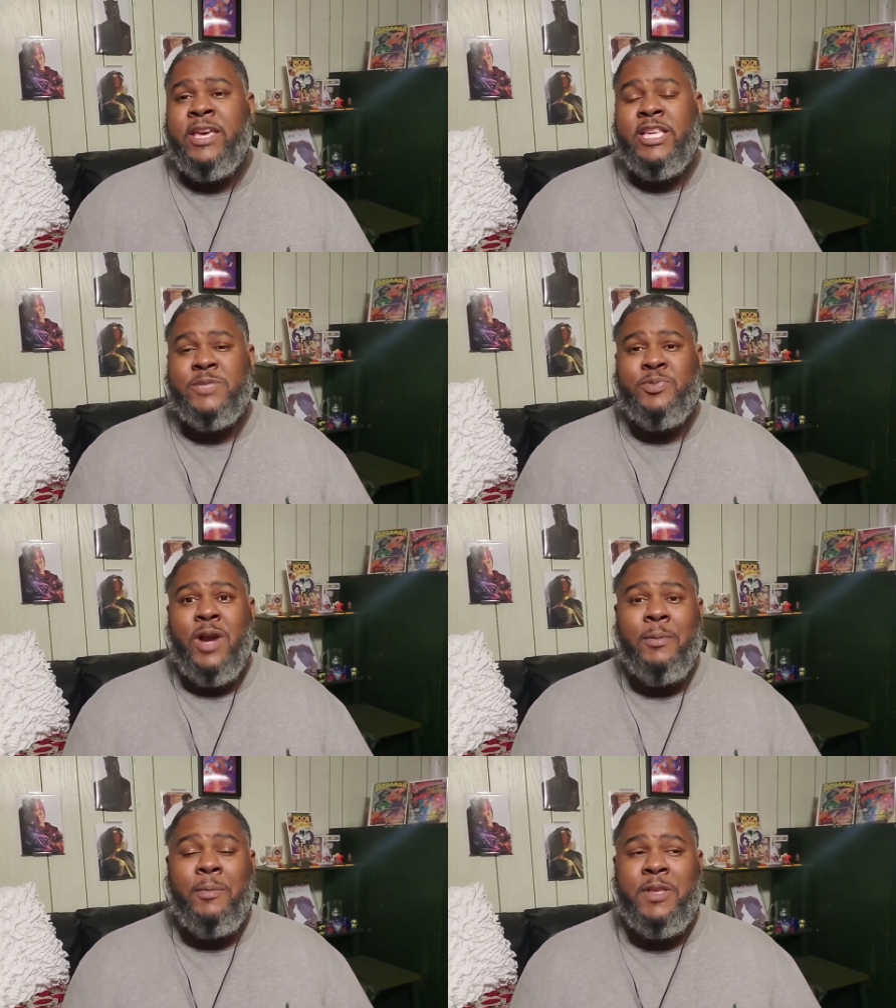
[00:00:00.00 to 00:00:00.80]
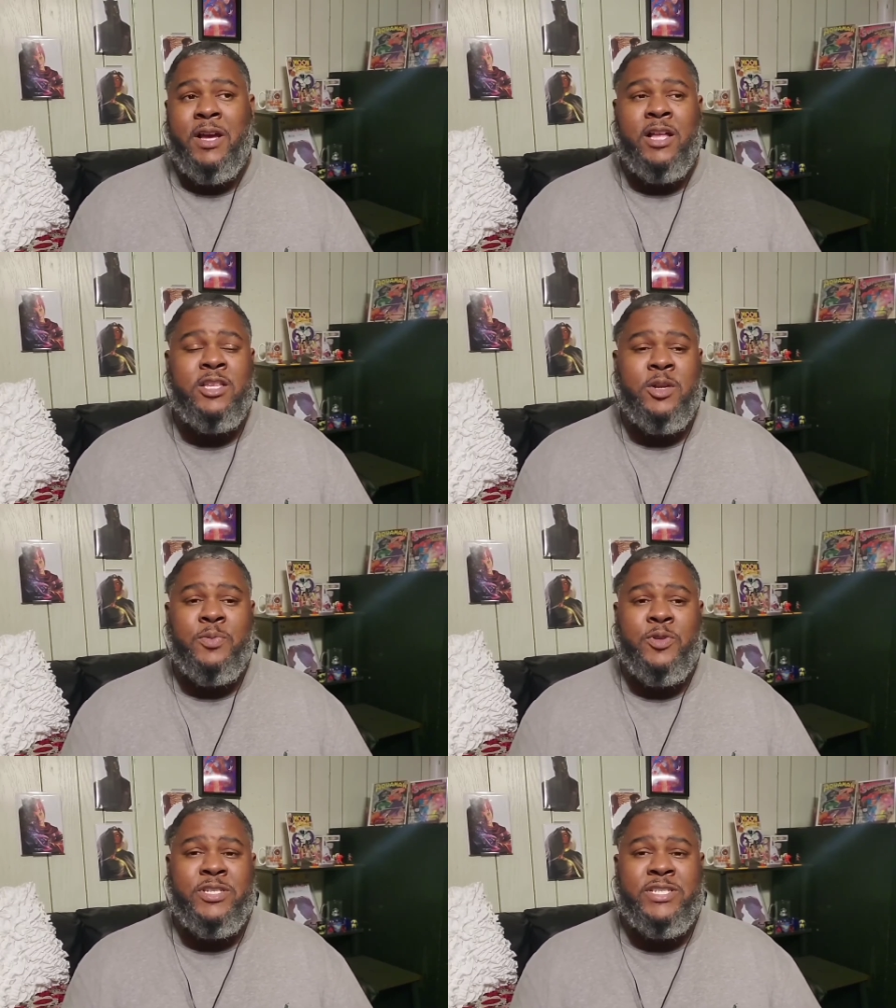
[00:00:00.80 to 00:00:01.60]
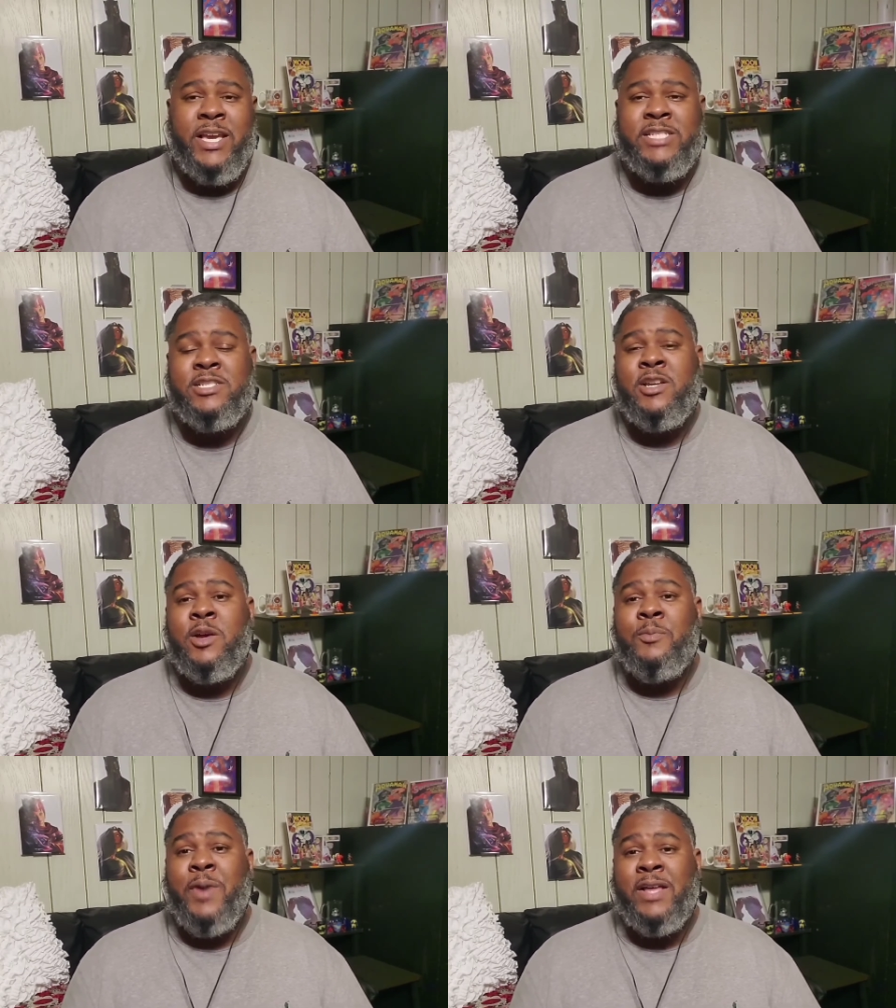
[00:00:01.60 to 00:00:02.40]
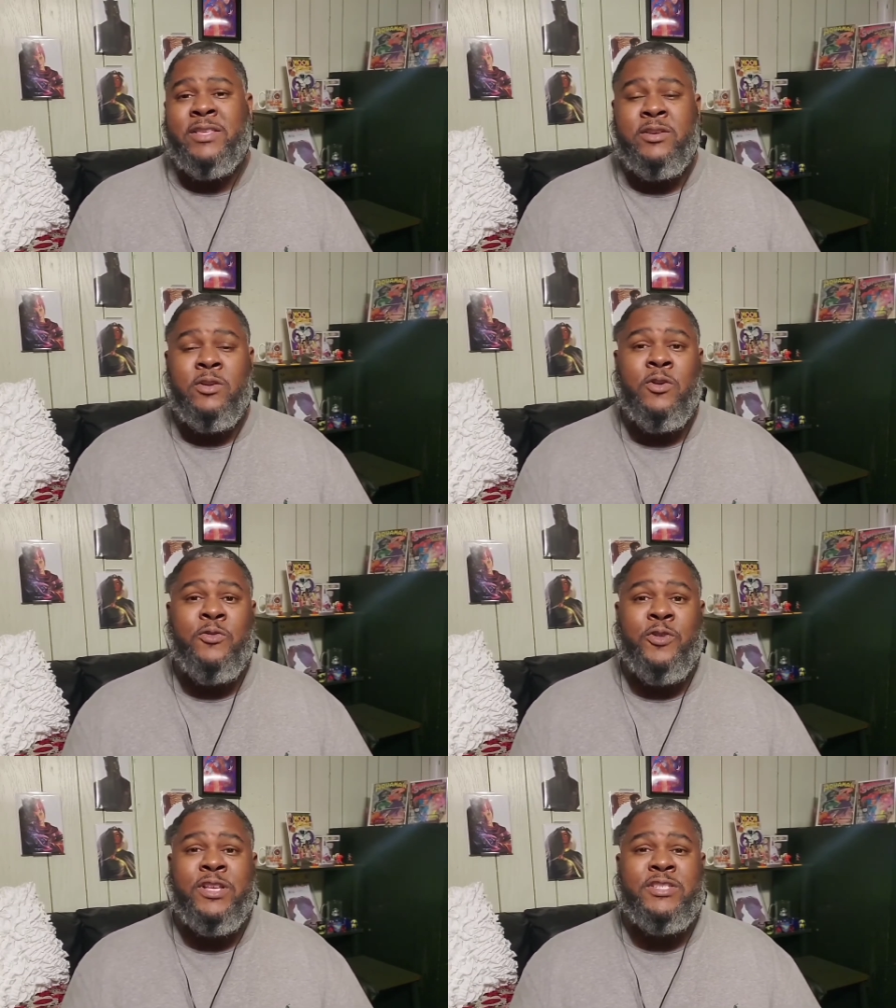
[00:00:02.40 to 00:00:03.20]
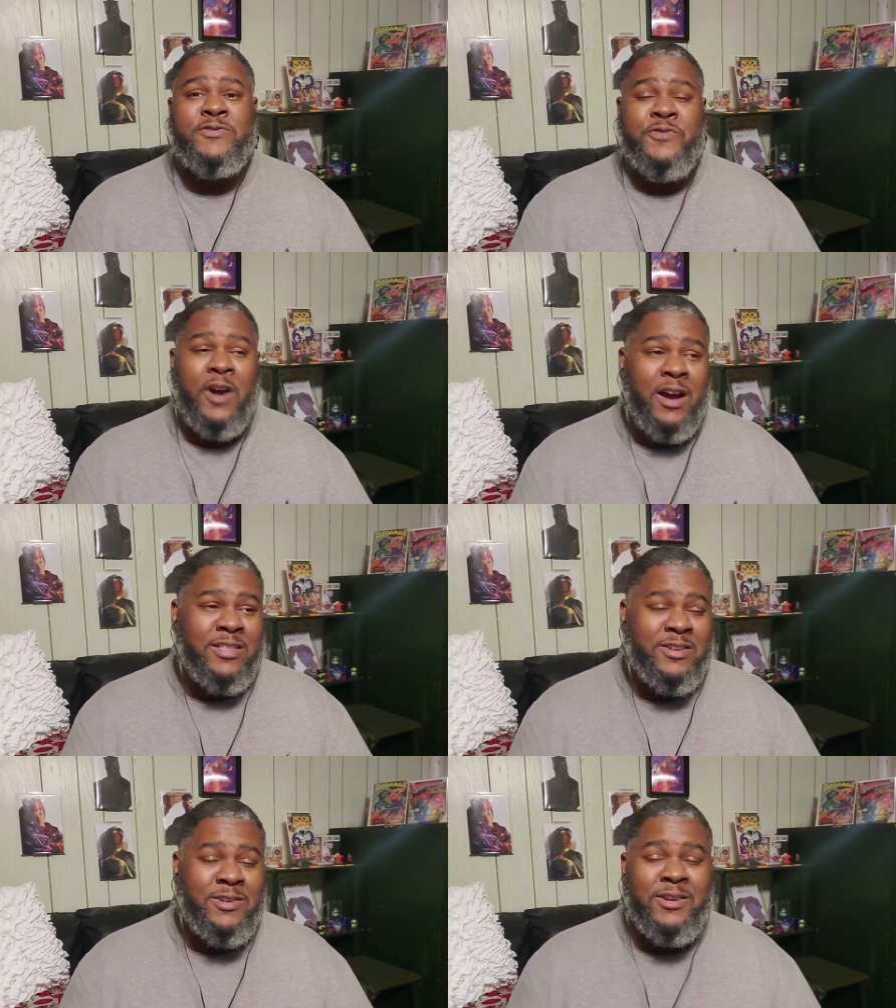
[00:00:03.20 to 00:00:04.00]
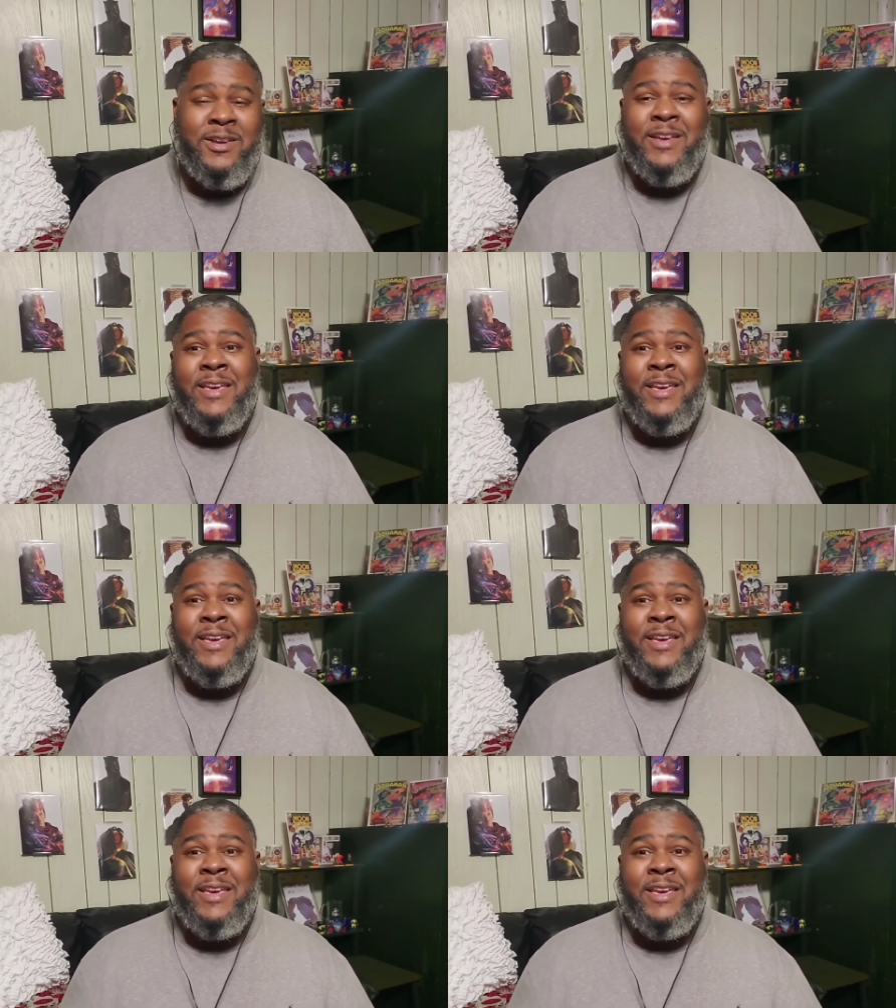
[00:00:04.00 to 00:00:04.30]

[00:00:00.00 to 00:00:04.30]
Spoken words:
He's probably underappreciated by the girlfriend's father.